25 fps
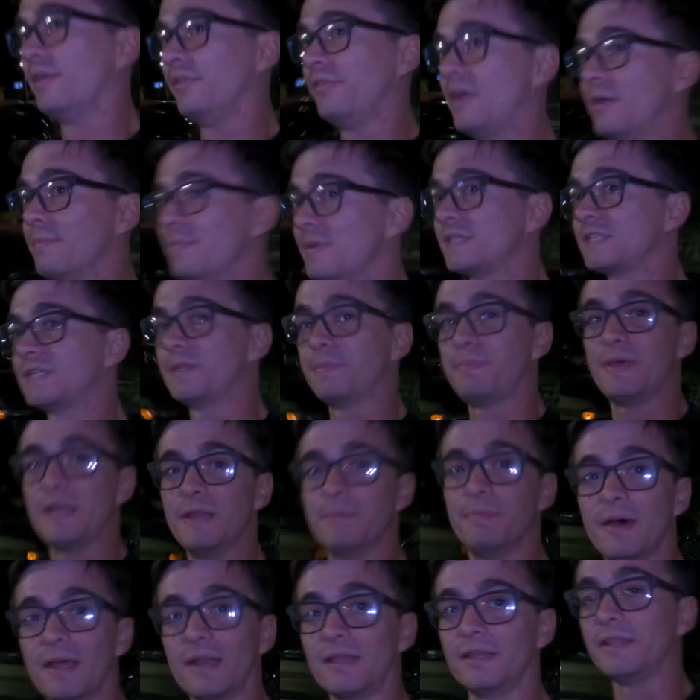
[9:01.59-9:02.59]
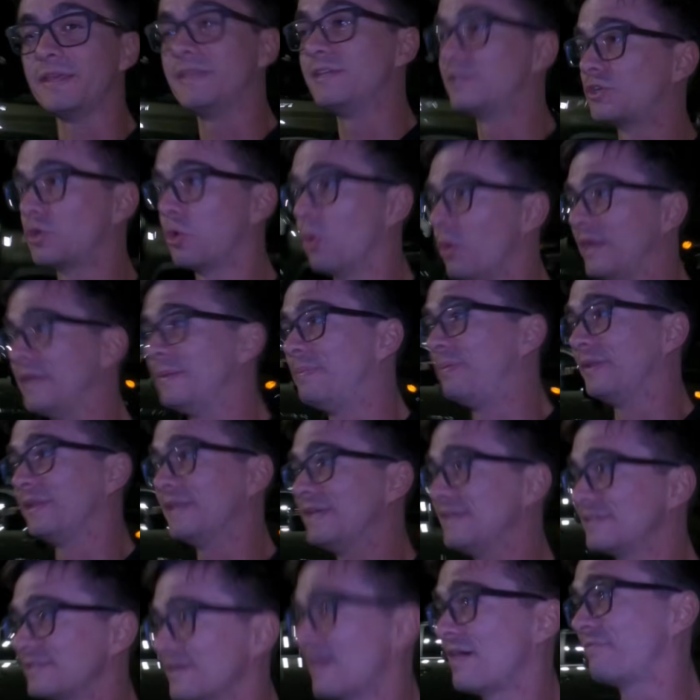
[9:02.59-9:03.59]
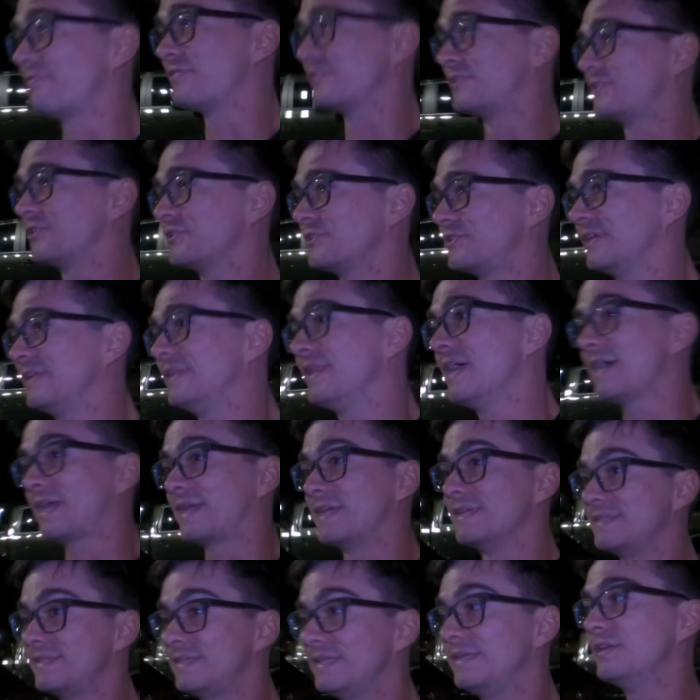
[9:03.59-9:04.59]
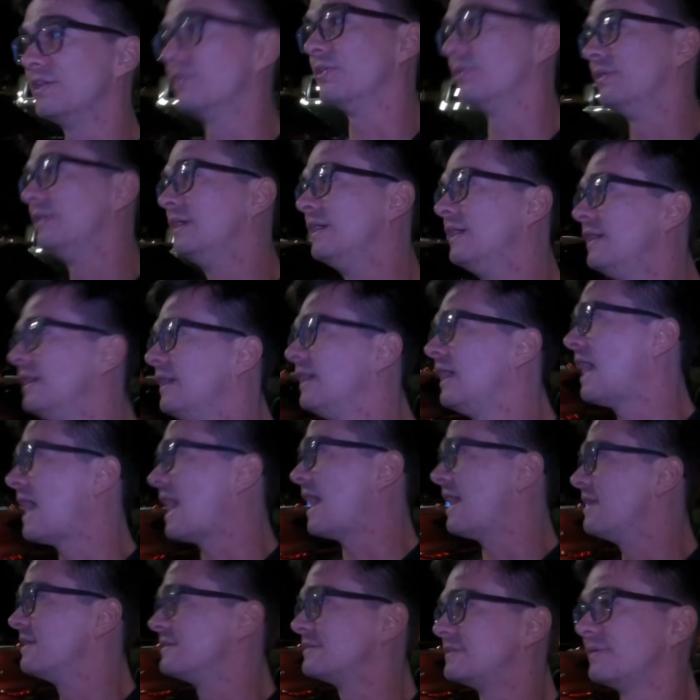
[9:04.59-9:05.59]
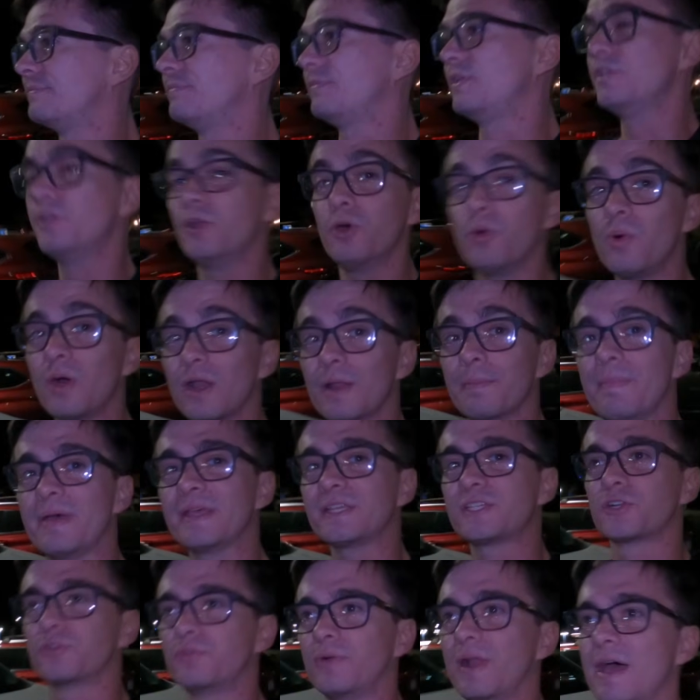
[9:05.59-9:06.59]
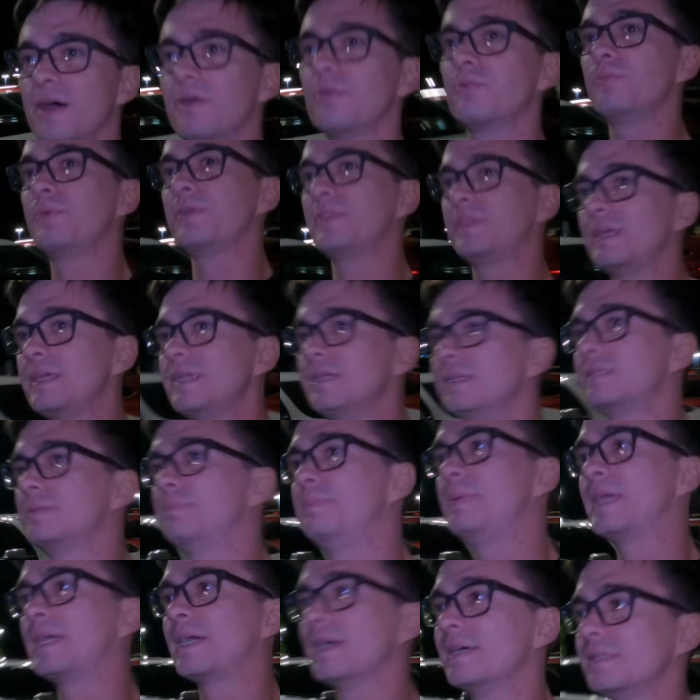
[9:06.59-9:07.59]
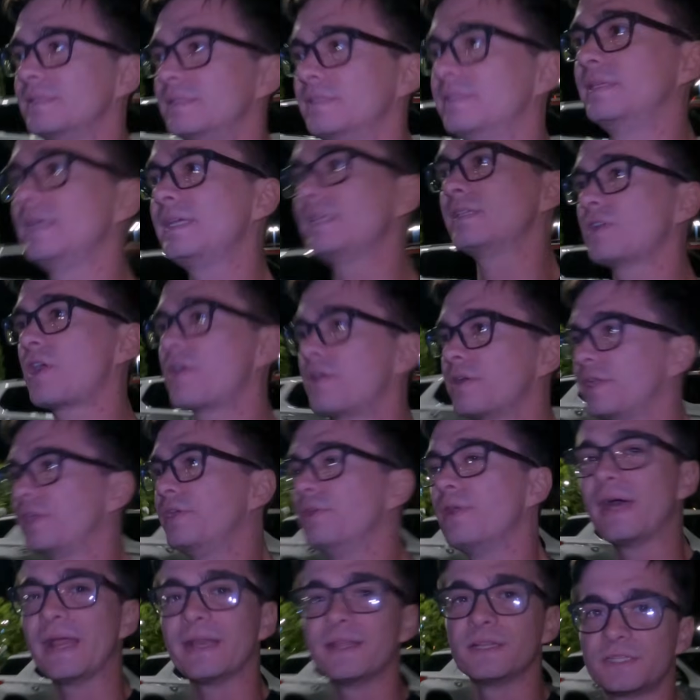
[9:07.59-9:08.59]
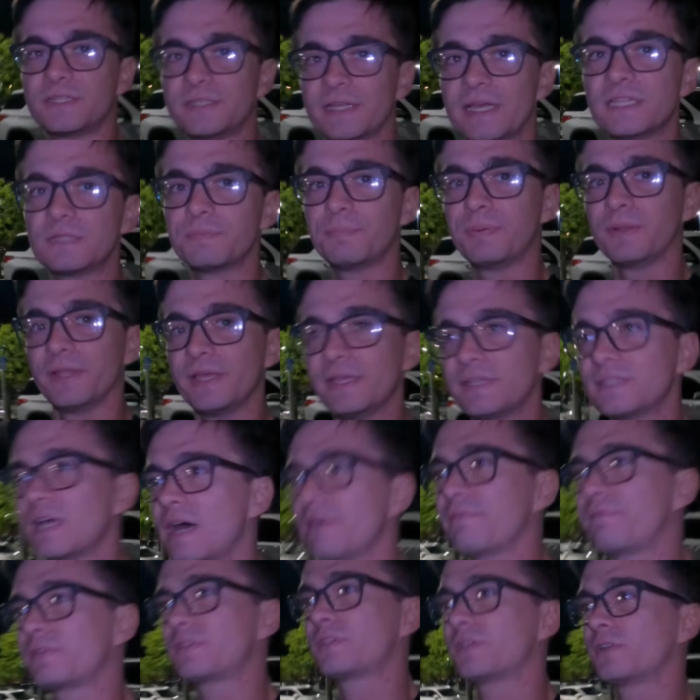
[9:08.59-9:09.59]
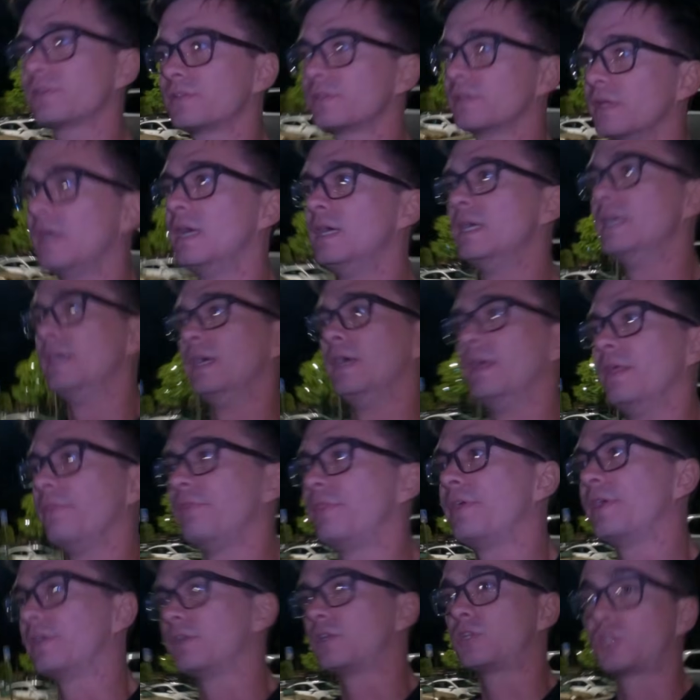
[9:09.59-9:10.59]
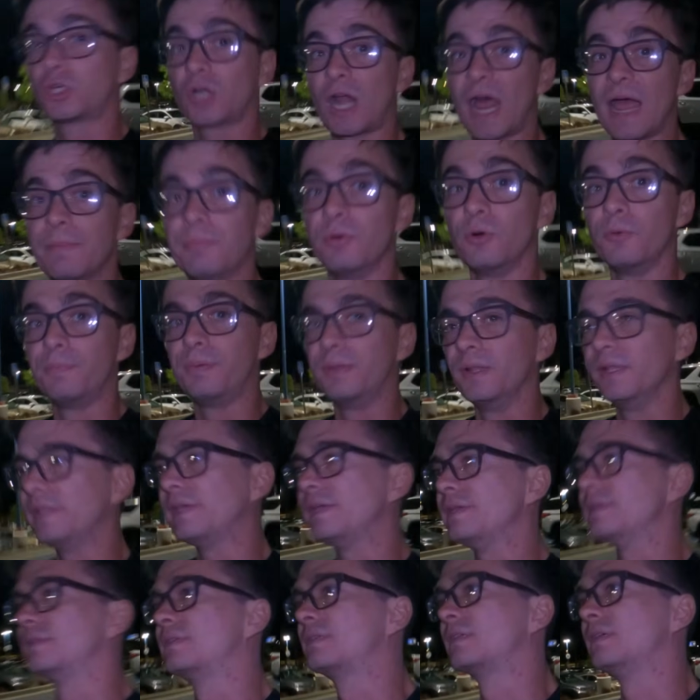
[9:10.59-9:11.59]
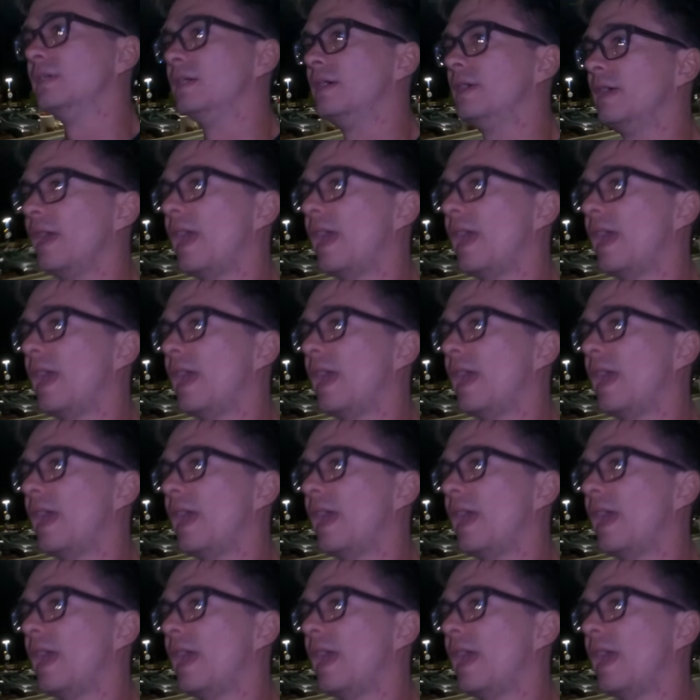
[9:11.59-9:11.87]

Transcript: There must have been about at least 20 police officers in that casino. And you don't wanna mess around with these because these aren't United States police officers, they're tribal police.